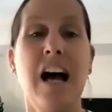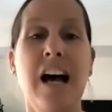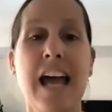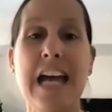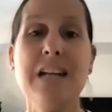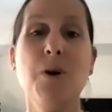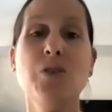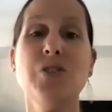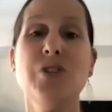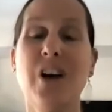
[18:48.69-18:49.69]
Uh,
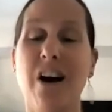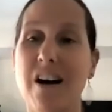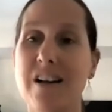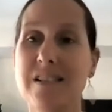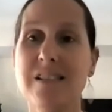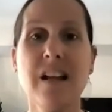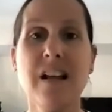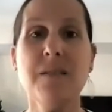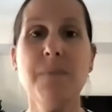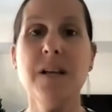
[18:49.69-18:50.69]
hand-posted cards, there's
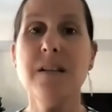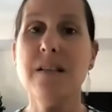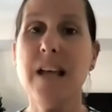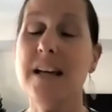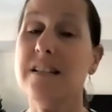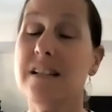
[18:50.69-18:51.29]
nothing better than that.